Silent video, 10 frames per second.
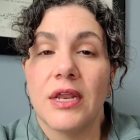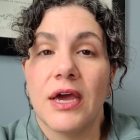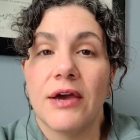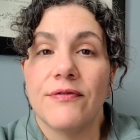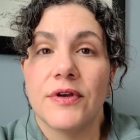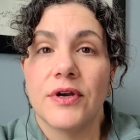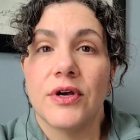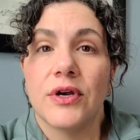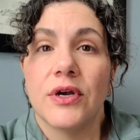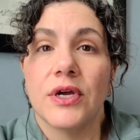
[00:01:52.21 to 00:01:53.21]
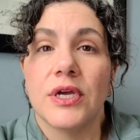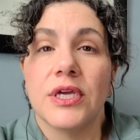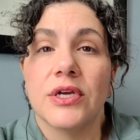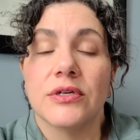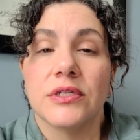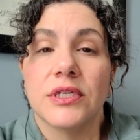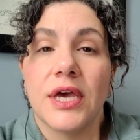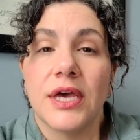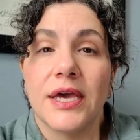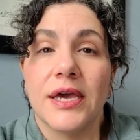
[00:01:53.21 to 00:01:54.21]
after a year's
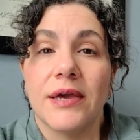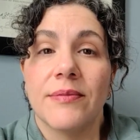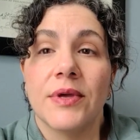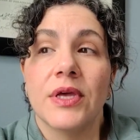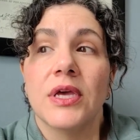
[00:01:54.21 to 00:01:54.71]
time,